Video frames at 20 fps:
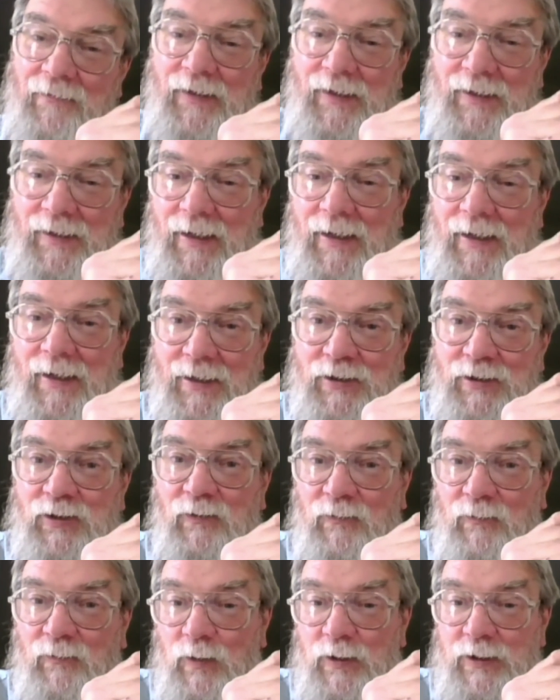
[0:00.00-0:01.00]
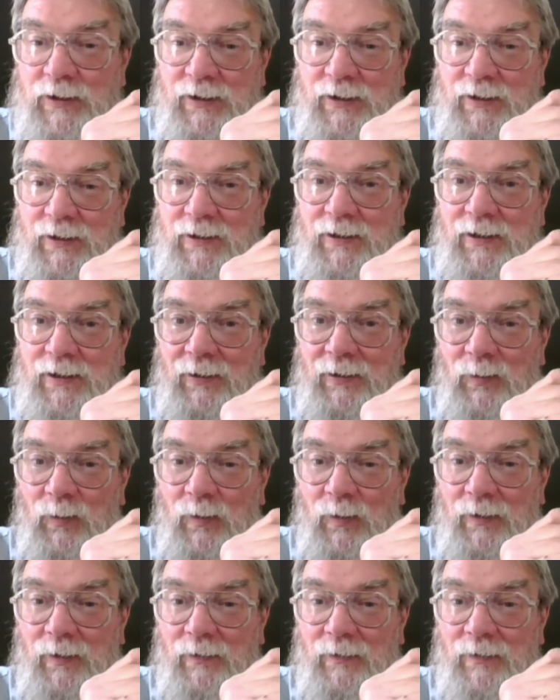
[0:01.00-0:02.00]
in that ISO 460
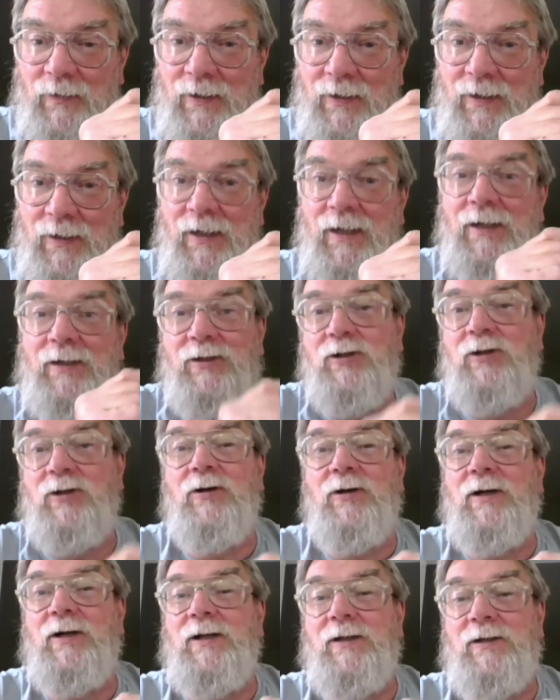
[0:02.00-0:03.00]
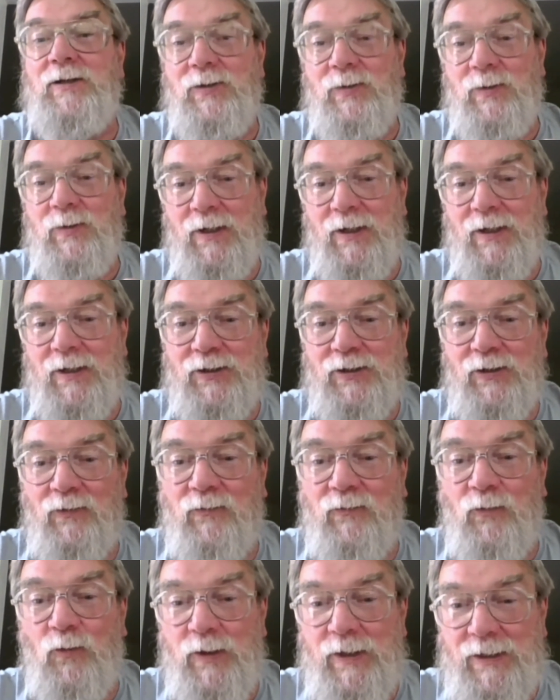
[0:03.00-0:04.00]
oil and turn it into an ISO
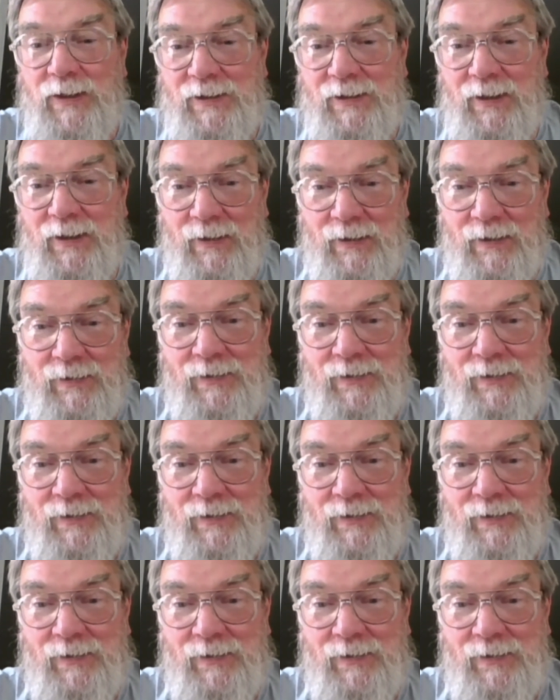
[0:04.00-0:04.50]
46.